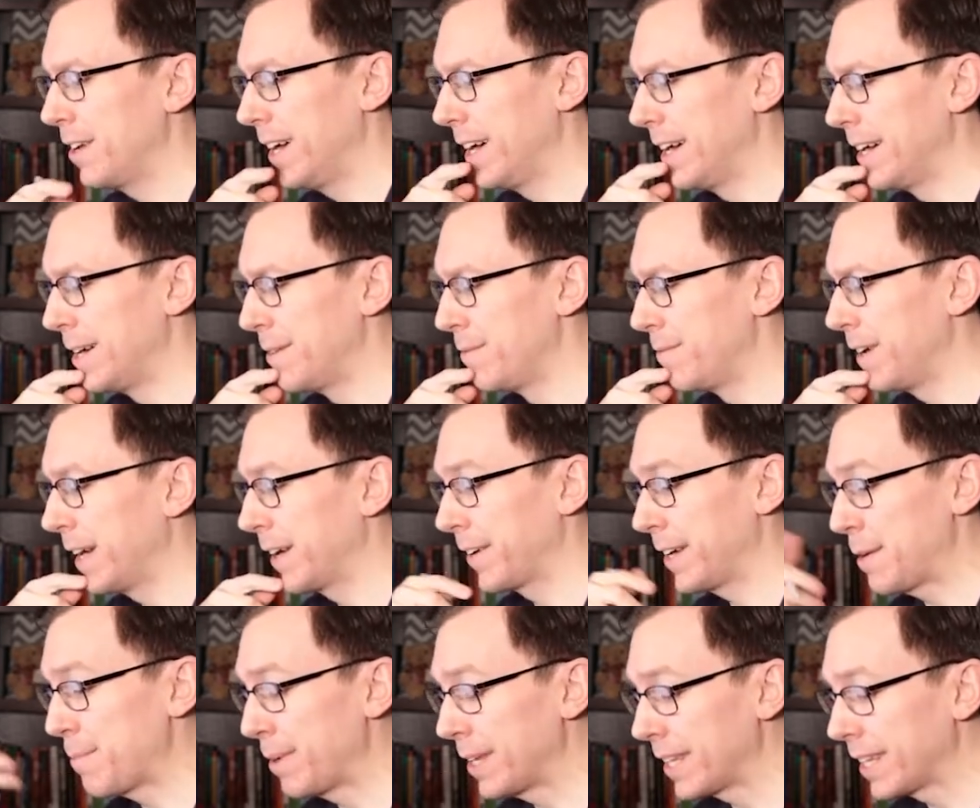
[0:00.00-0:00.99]
um,
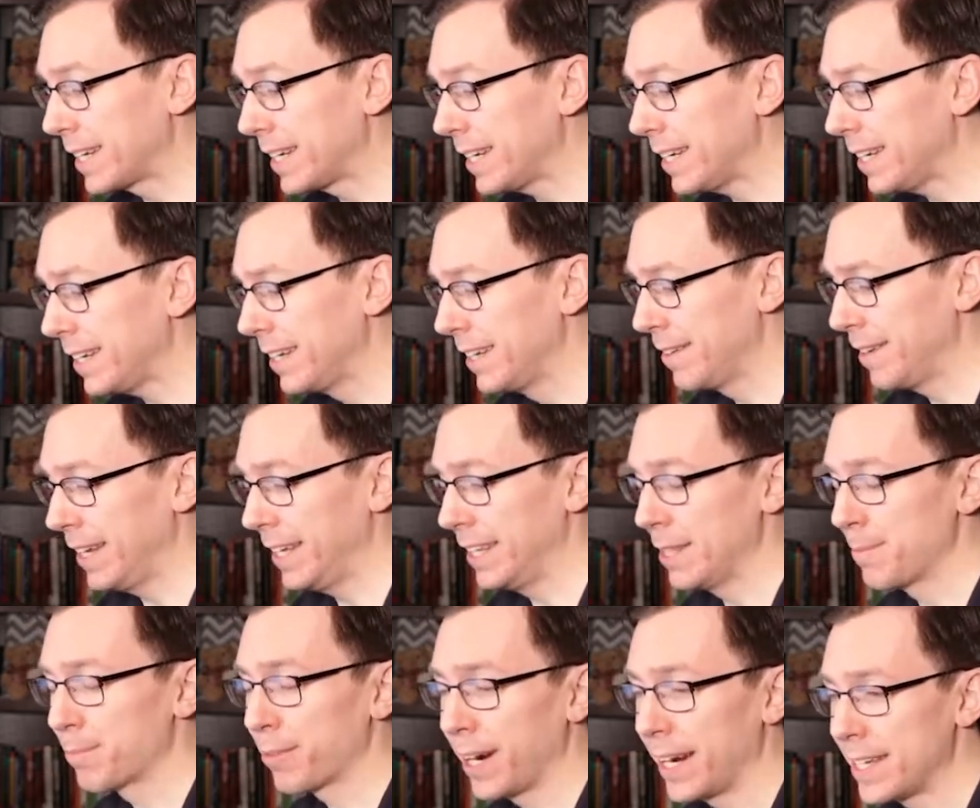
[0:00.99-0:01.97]
variability
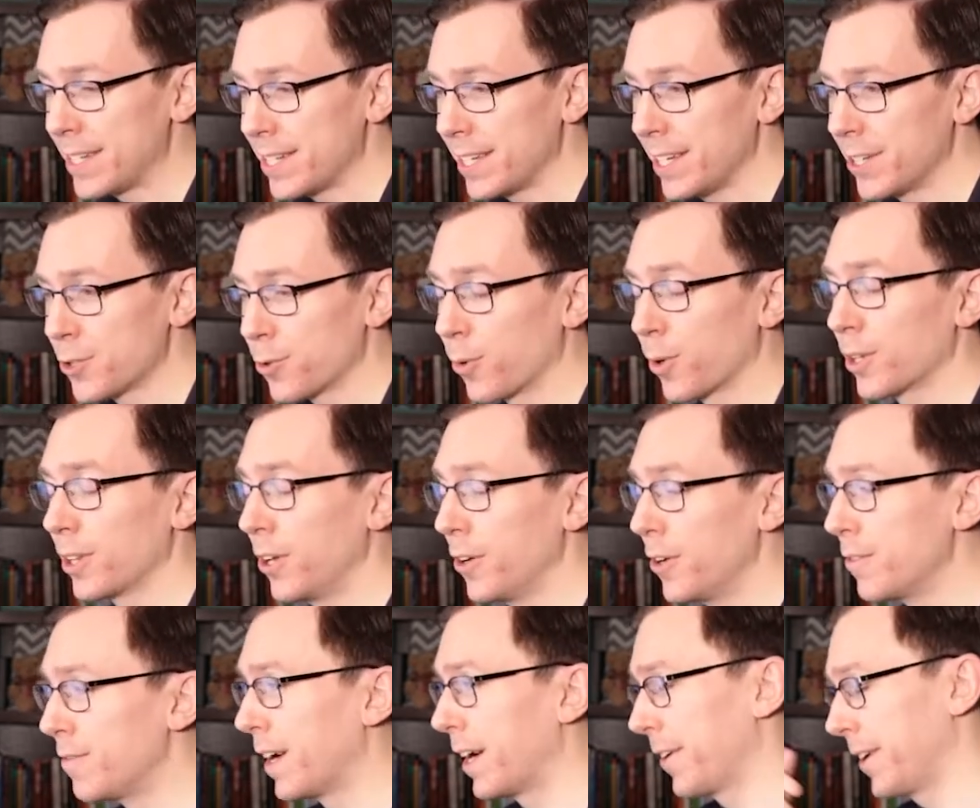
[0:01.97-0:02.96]
in the prices or
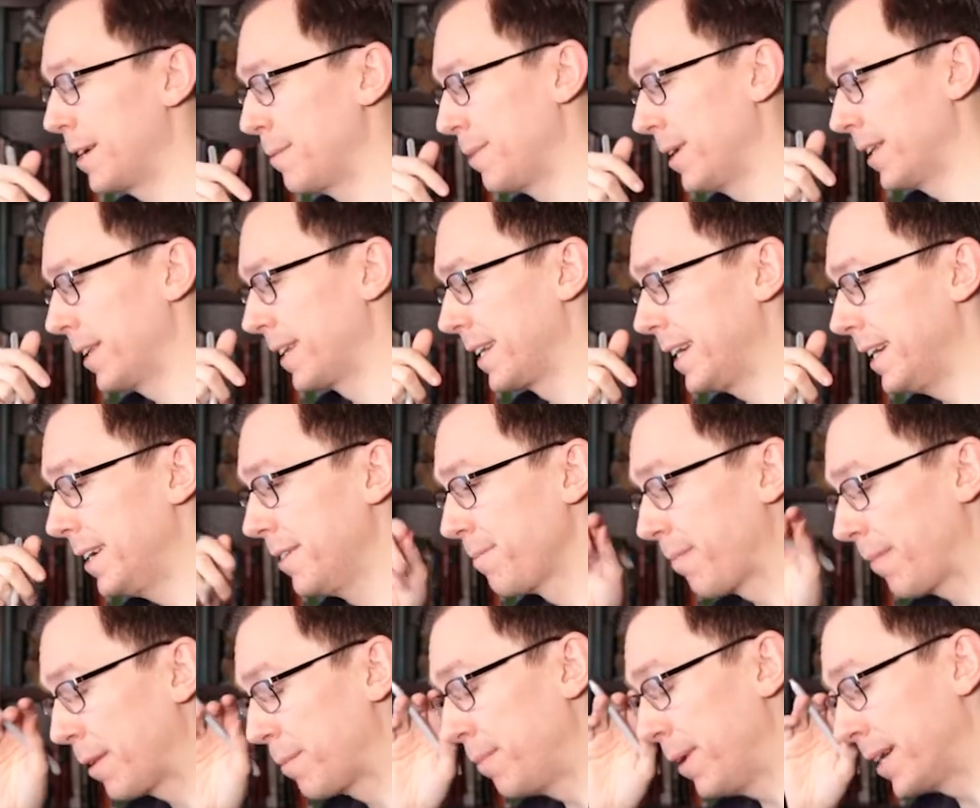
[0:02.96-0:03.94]
low variability,
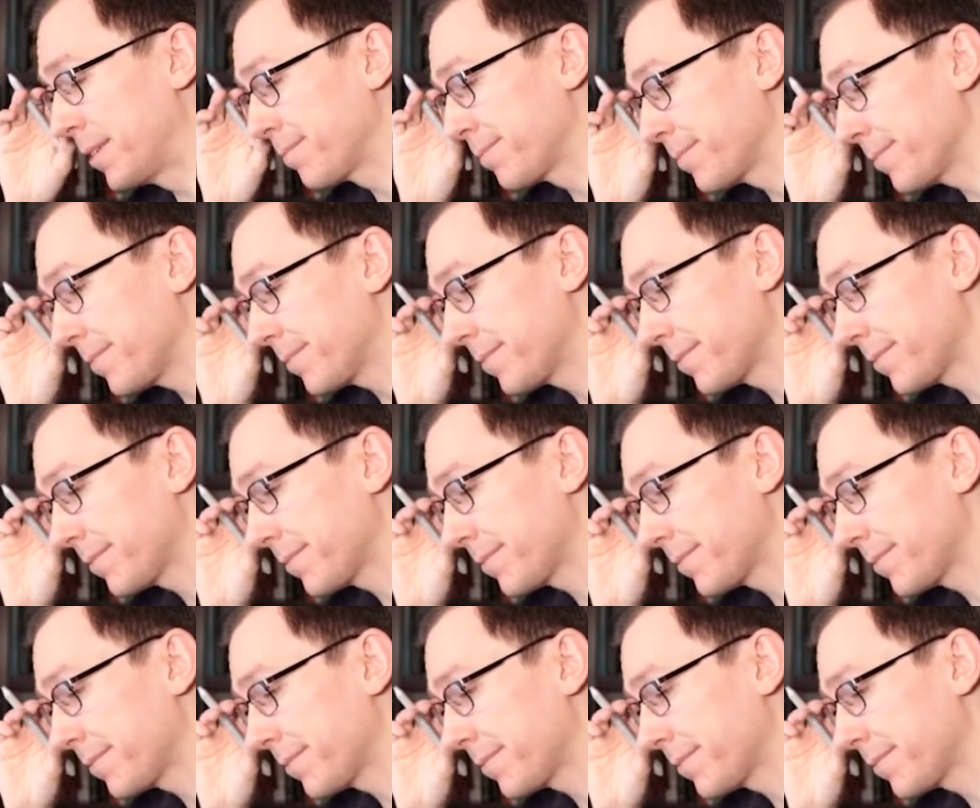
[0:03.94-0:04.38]
but